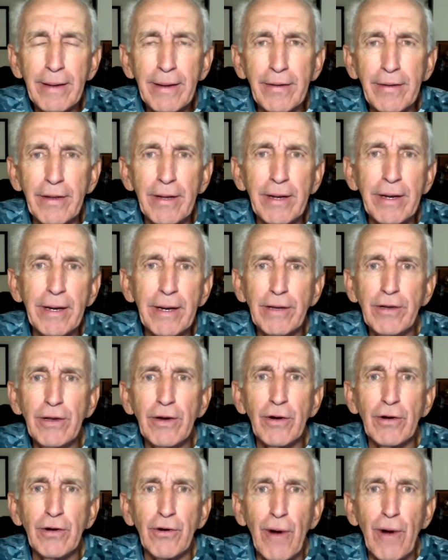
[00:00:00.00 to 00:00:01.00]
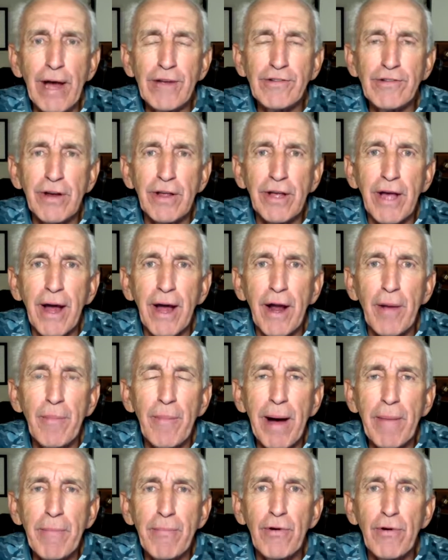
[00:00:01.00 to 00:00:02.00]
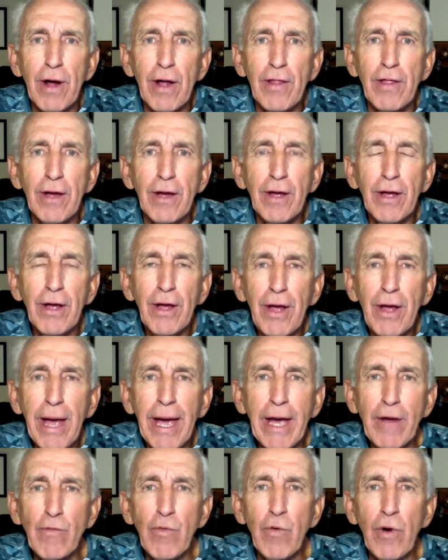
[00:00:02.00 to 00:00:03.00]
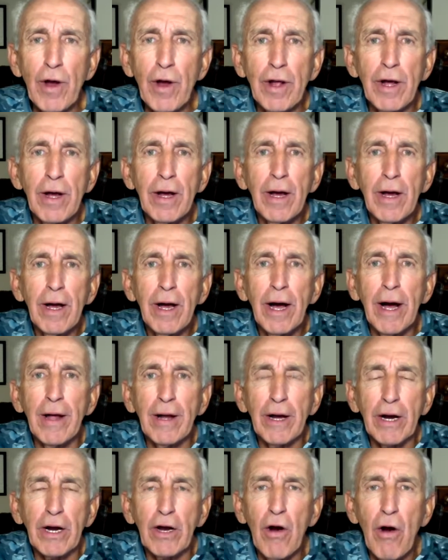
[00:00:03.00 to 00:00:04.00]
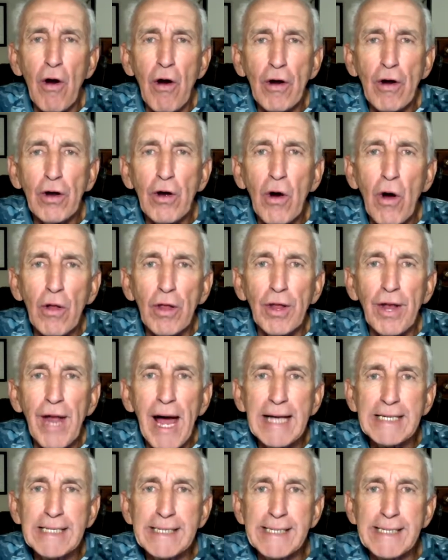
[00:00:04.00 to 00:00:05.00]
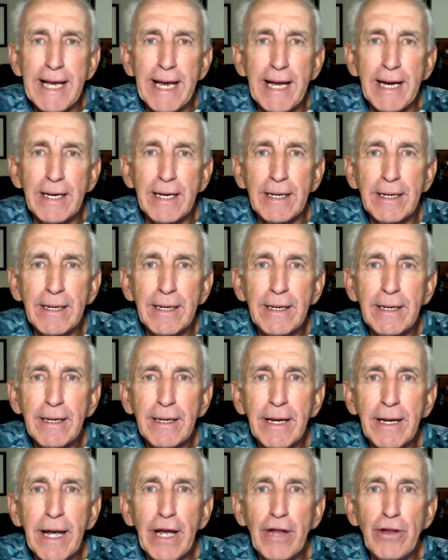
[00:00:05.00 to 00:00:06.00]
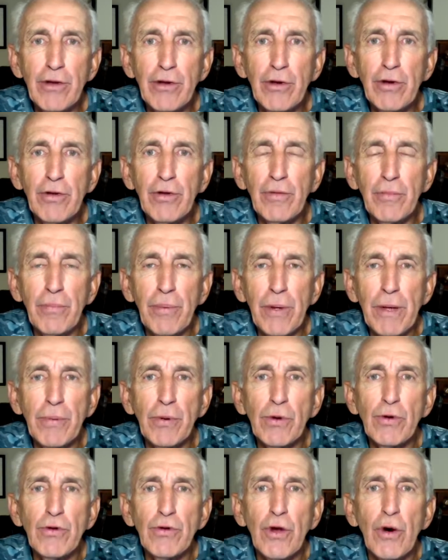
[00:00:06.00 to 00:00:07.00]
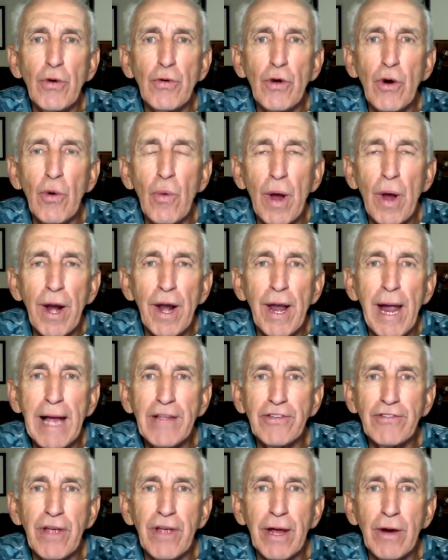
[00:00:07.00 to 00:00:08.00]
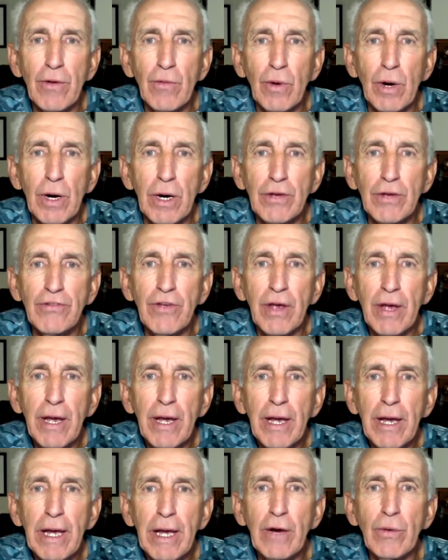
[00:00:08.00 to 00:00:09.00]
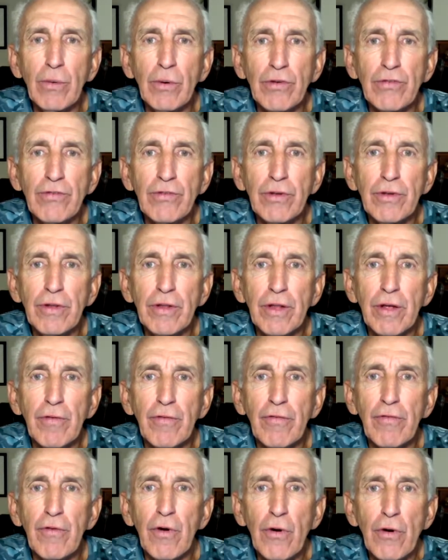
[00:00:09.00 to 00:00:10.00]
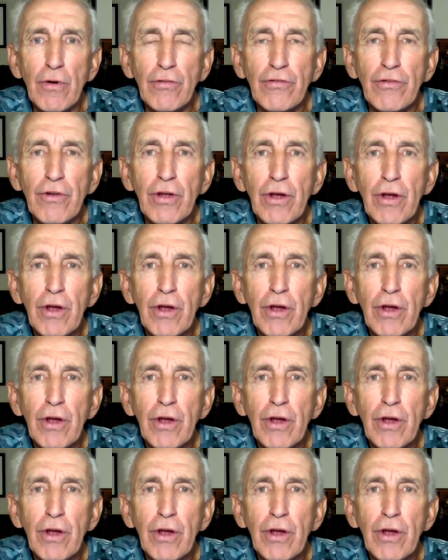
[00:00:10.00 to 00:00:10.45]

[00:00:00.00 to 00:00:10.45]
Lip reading: it, gradually got up. My brother had won a car called an Izetta. And you people who don't know what an Izetta was, it was the first